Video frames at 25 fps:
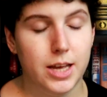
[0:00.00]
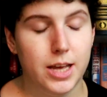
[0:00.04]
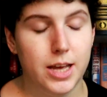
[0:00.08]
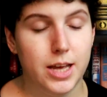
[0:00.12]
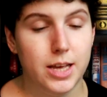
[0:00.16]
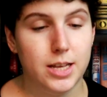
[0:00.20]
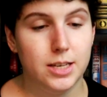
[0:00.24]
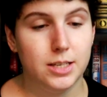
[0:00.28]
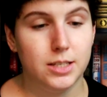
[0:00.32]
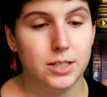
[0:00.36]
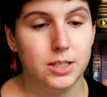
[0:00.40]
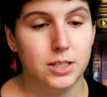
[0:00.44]

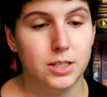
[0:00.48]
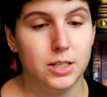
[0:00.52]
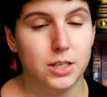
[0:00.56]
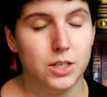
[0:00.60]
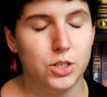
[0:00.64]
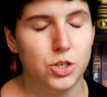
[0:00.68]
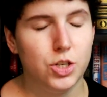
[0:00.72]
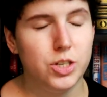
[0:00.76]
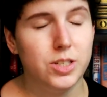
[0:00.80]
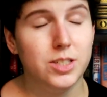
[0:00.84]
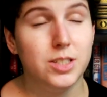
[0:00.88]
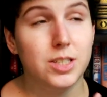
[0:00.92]
it's
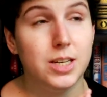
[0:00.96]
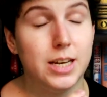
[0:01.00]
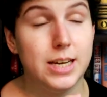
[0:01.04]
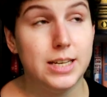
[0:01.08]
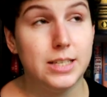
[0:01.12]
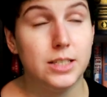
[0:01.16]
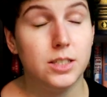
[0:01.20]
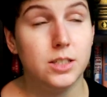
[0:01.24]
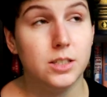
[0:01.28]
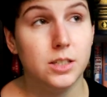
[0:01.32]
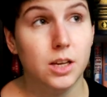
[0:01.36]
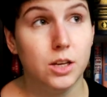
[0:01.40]

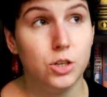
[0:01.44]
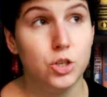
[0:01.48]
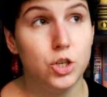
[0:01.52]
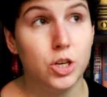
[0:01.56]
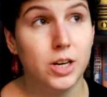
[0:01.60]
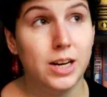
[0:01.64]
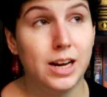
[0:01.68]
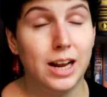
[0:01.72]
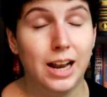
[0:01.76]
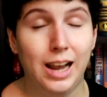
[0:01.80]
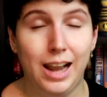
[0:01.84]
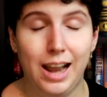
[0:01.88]
such
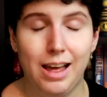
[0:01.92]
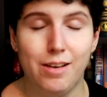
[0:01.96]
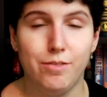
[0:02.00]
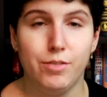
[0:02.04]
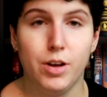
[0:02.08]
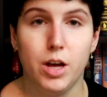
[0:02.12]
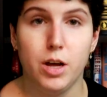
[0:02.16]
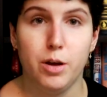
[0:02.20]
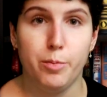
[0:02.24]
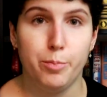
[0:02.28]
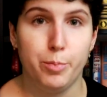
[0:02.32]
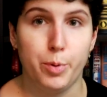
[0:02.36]
a
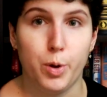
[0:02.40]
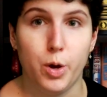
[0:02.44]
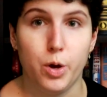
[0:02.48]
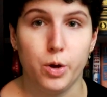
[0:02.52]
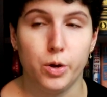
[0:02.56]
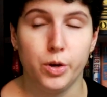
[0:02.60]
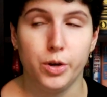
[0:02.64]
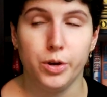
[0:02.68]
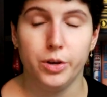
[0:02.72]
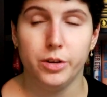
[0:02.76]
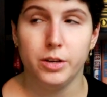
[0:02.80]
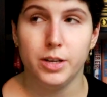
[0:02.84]
clever
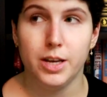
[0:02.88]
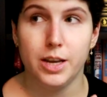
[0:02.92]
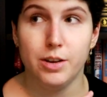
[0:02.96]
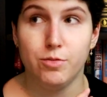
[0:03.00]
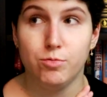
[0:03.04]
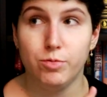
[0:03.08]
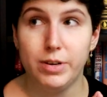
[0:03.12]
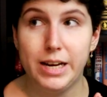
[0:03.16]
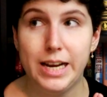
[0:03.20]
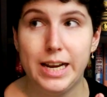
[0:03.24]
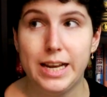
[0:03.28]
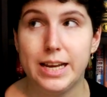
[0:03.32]
book.
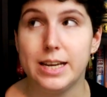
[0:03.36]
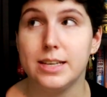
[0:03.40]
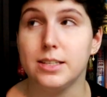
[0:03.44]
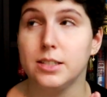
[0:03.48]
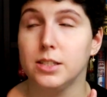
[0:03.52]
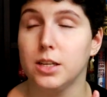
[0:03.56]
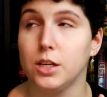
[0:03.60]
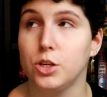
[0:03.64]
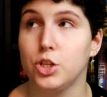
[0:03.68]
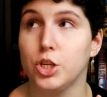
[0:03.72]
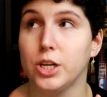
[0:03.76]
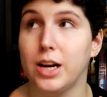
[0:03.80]
It really is
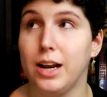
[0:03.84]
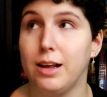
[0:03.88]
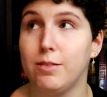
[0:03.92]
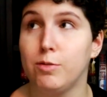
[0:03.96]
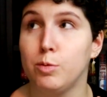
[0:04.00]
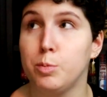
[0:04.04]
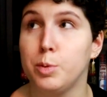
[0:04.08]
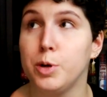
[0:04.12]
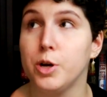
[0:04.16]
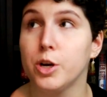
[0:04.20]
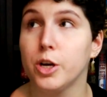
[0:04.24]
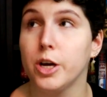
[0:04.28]
such a
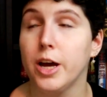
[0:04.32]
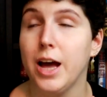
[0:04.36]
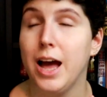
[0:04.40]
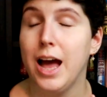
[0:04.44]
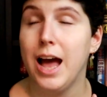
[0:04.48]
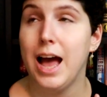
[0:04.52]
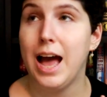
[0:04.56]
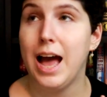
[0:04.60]
clever book.